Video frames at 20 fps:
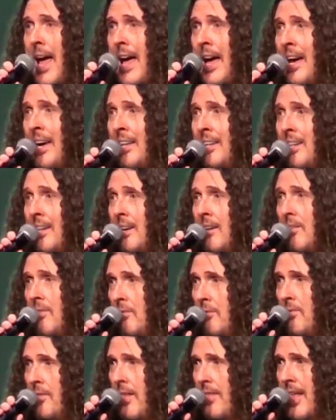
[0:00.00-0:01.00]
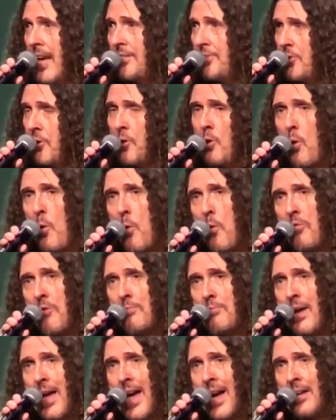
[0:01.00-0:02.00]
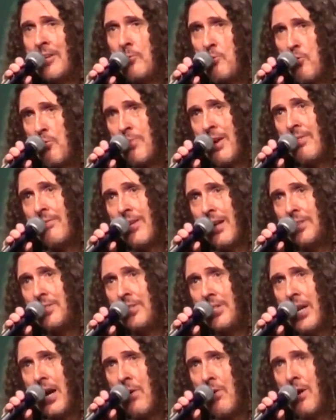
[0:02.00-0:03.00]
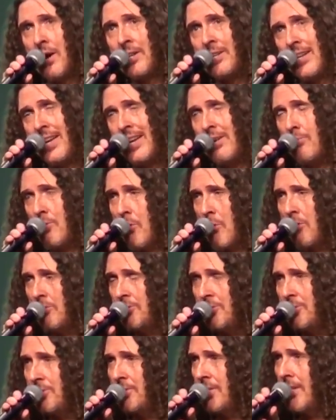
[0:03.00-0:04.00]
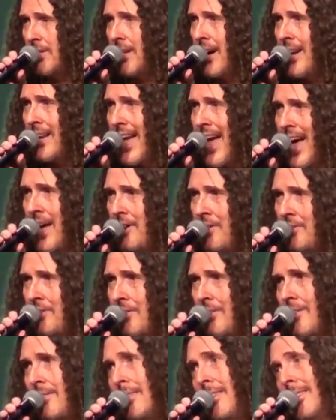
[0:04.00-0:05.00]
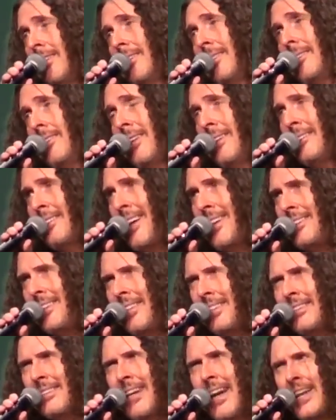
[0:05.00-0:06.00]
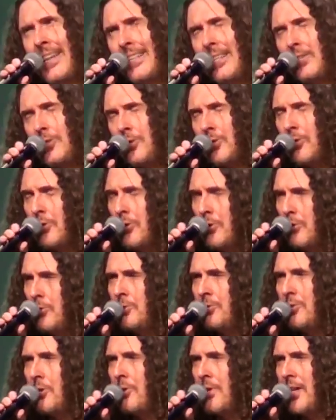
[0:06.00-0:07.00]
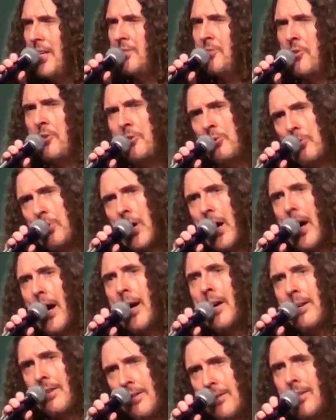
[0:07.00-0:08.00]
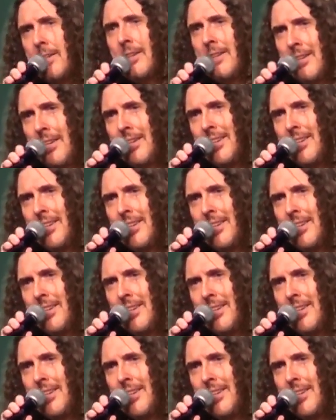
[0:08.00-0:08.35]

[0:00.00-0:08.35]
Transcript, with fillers: And uh, that's the core of the band. Ruben Valtierra on keyboards uh, got added in nineteen ninety-two, so he's the new guy.